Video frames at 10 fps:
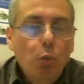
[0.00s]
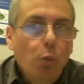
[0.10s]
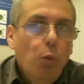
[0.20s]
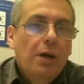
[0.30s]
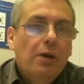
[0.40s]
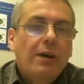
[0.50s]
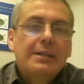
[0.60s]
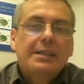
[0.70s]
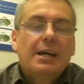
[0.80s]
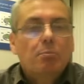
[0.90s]
we are
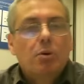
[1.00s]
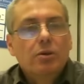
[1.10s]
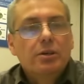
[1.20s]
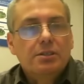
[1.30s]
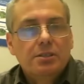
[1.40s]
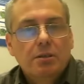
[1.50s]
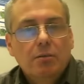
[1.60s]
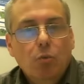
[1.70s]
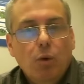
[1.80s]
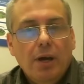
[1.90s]
at that point
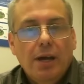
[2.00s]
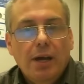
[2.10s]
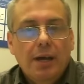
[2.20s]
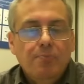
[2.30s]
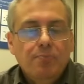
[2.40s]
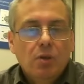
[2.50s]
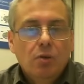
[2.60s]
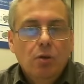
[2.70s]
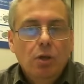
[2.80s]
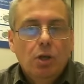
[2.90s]
where
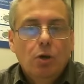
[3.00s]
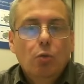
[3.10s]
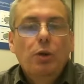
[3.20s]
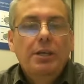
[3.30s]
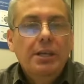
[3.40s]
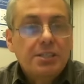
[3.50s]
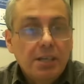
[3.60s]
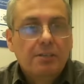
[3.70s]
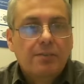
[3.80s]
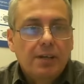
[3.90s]
we need to
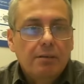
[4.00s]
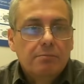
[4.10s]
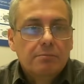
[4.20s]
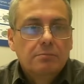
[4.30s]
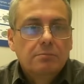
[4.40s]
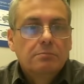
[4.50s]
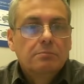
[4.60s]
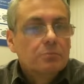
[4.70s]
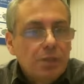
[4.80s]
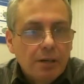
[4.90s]
innovate.
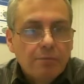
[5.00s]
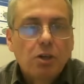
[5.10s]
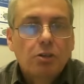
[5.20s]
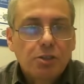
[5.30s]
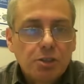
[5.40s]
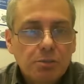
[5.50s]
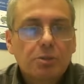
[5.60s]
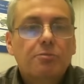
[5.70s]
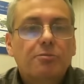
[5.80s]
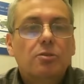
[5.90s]
We have got to
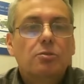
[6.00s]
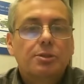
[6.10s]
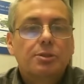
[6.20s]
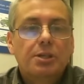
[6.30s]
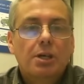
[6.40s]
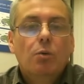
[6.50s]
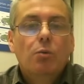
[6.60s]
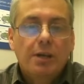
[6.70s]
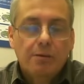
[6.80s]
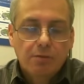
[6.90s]
move forward.
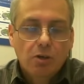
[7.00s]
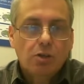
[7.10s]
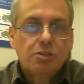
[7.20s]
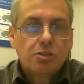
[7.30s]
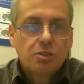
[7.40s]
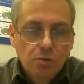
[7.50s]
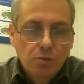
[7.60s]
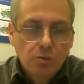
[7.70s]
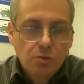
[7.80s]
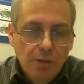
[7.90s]
We have got
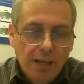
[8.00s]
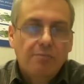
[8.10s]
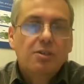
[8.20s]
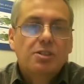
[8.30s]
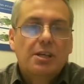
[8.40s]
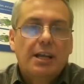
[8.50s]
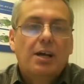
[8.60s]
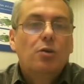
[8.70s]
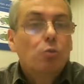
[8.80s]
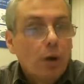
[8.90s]
to leverage the
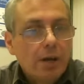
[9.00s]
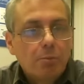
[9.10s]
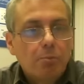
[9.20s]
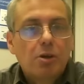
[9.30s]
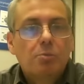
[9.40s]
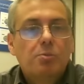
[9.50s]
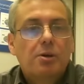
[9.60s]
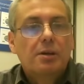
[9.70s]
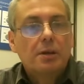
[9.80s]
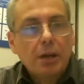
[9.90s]
cloud where
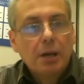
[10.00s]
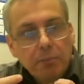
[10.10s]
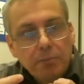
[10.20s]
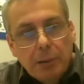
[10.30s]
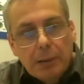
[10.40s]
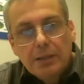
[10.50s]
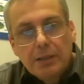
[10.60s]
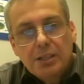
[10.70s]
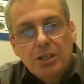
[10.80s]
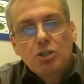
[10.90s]
appropriate,
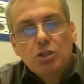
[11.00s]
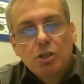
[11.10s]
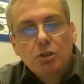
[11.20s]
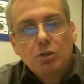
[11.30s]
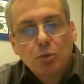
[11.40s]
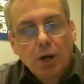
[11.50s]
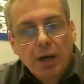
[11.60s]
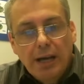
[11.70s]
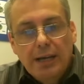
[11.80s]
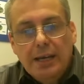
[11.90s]
build these new
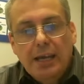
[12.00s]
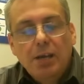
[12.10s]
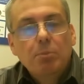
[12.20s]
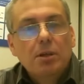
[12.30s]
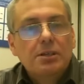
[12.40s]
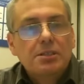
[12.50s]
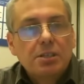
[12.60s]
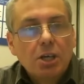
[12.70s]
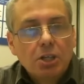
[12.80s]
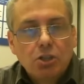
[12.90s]
enablers
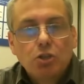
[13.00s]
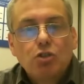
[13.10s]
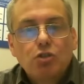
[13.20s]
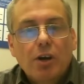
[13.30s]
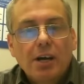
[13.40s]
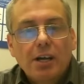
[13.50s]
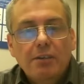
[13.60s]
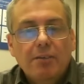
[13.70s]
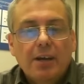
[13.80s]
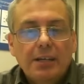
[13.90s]
to
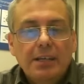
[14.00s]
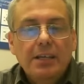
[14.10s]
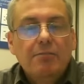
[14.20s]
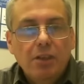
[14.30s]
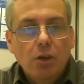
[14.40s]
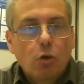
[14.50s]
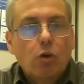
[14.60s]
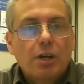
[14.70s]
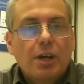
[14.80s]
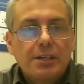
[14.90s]
drive and give the
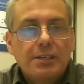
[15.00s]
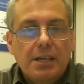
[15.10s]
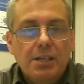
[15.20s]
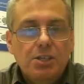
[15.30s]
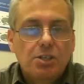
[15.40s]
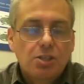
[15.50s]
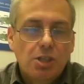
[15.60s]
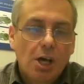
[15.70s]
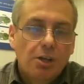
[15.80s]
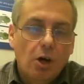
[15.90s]
organizations
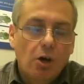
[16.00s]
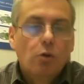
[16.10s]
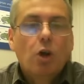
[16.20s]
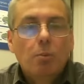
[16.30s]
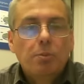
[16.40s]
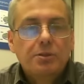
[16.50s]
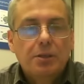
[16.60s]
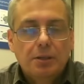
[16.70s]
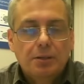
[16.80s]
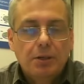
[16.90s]
the
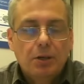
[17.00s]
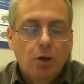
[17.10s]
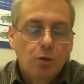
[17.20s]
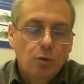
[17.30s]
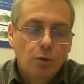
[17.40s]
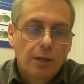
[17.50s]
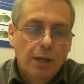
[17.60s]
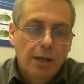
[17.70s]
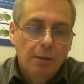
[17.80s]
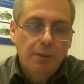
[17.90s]
whole
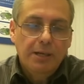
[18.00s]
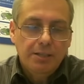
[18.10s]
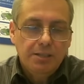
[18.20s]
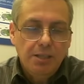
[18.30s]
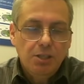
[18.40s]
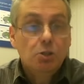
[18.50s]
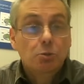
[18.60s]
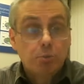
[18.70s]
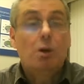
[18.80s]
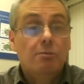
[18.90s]
ability to
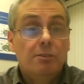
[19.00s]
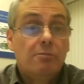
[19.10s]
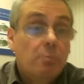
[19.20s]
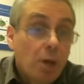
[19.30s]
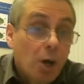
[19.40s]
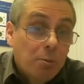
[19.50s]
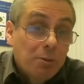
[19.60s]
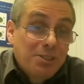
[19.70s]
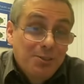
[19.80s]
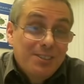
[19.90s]
profit from the
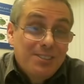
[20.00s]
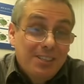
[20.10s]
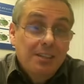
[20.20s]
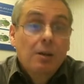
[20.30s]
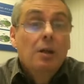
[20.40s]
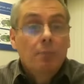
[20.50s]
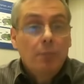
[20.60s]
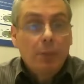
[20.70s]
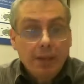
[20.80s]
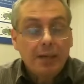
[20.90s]
opportunity,
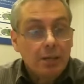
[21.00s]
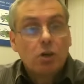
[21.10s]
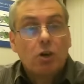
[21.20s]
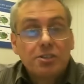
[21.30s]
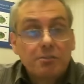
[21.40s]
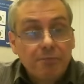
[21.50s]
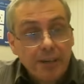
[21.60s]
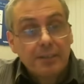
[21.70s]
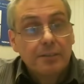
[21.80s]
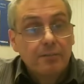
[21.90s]
and then cost
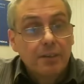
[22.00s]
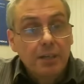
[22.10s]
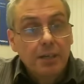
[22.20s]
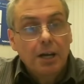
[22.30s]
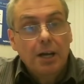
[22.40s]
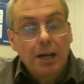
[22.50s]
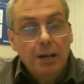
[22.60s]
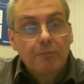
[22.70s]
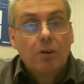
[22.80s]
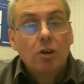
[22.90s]
effectively
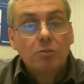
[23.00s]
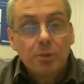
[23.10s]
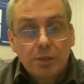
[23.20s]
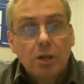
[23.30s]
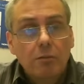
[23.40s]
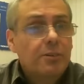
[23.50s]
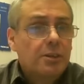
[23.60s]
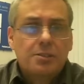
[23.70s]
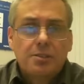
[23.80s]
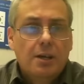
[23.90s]
evolve with
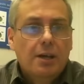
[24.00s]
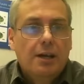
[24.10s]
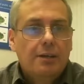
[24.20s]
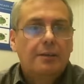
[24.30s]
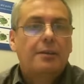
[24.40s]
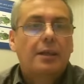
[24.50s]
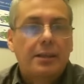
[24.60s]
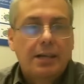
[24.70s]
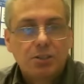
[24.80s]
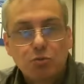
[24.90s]
confidence. And
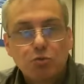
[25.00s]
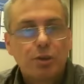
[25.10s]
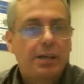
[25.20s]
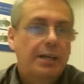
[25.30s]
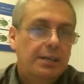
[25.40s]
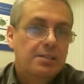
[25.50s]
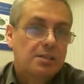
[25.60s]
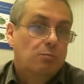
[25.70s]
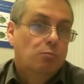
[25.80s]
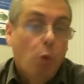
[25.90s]
that's really is
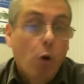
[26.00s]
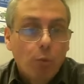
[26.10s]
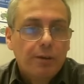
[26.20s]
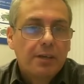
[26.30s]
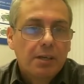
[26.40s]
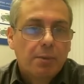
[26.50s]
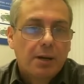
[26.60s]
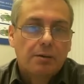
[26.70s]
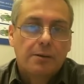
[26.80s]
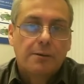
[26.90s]
what we think
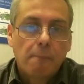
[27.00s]
about here.